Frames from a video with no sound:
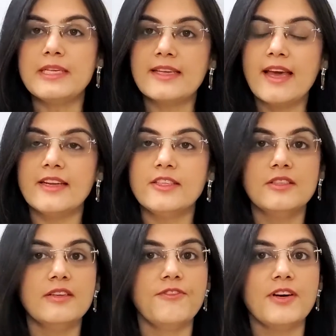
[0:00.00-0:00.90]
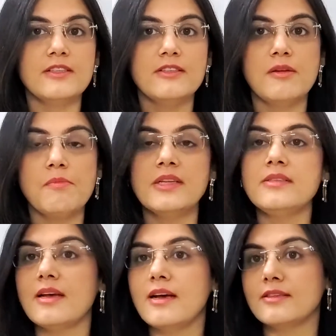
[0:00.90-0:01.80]
miscarriage in the first 3
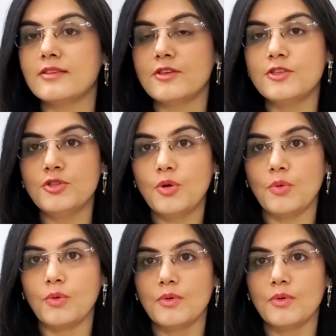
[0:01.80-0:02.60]
months? Answer is no.